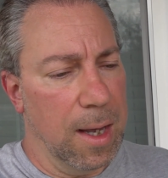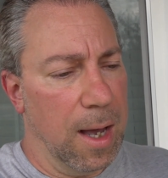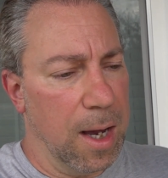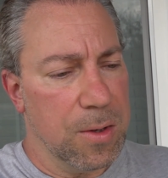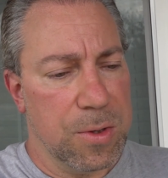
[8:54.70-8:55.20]

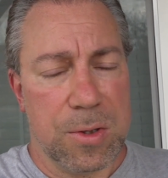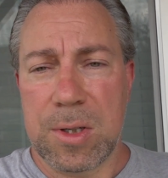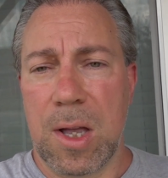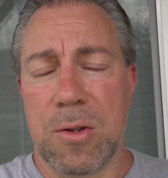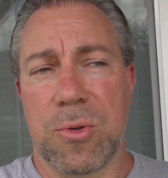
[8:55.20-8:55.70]
I
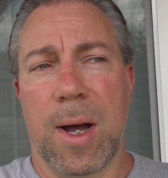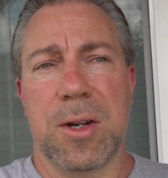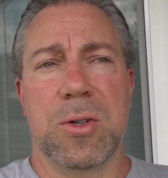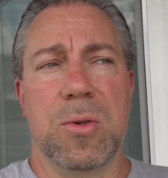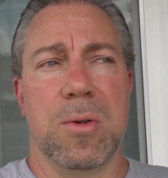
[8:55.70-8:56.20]
just try
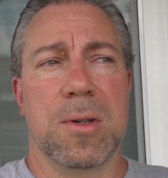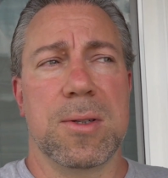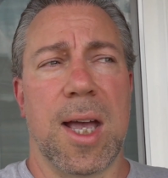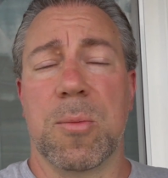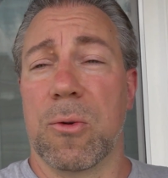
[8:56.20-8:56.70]
to
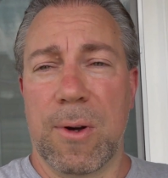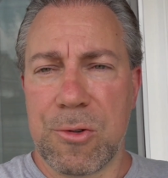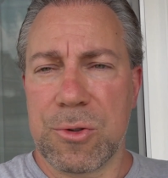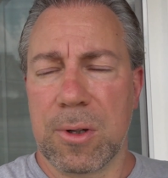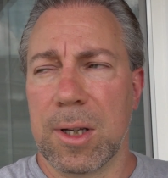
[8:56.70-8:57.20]
stay
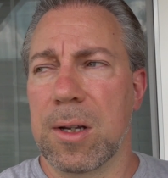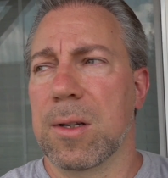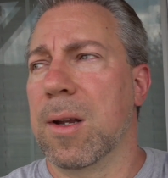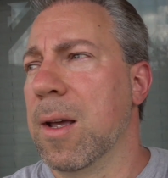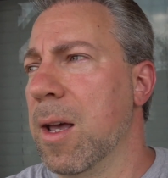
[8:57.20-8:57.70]
professional
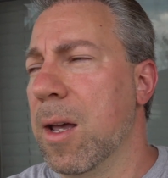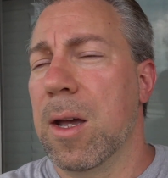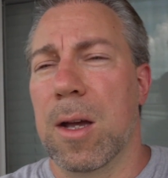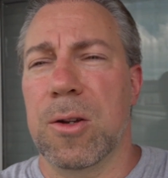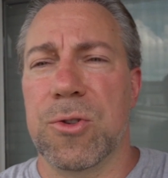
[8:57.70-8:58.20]
and
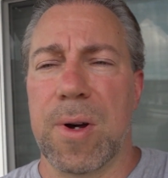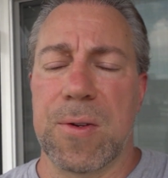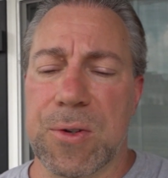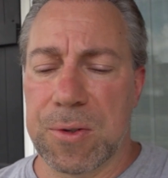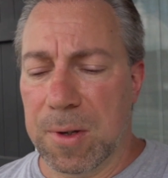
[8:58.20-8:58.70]

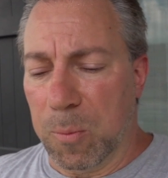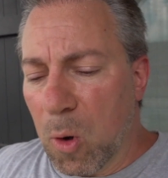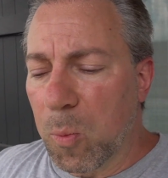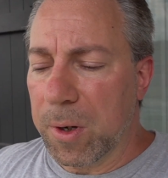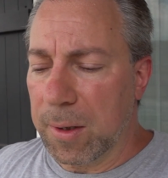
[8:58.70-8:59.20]
dress
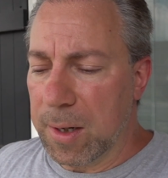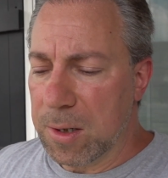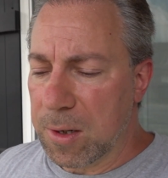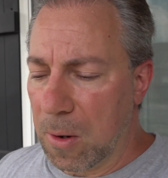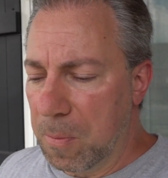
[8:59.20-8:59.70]
appropriately.
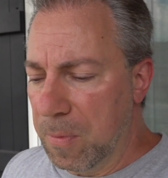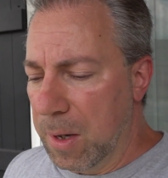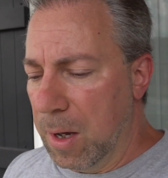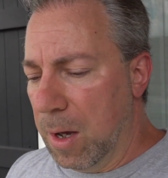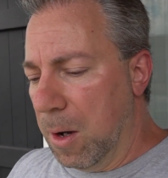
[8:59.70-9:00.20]
So
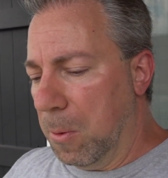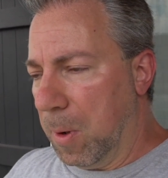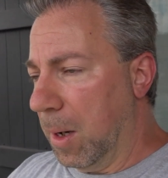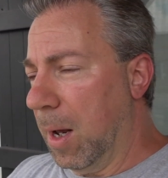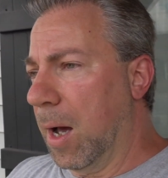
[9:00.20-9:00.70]

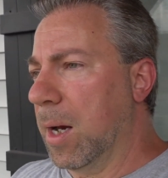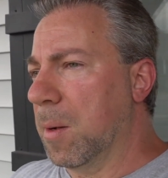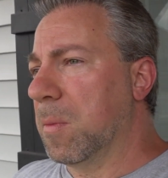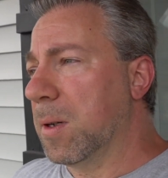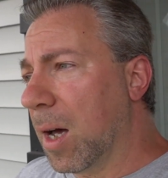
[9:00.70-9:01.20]
when I
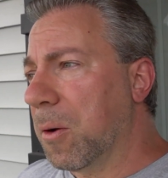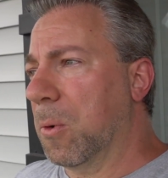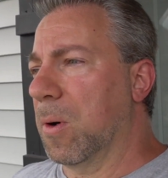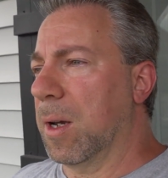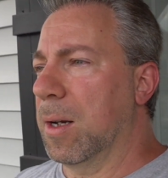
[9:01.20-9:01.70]
am not
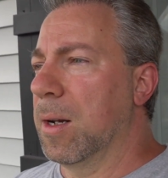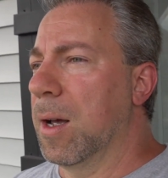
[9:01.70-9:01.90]
working,